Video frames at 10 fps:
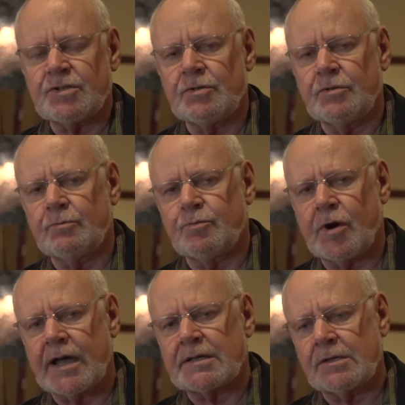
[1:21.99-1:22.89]
to
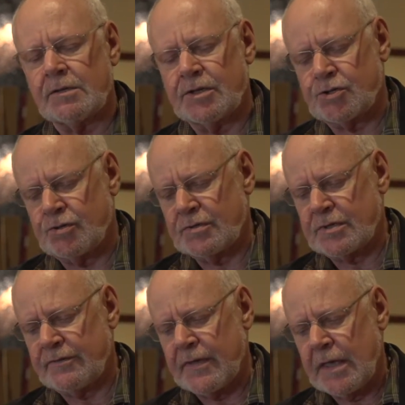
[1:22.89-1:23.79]
practical issues of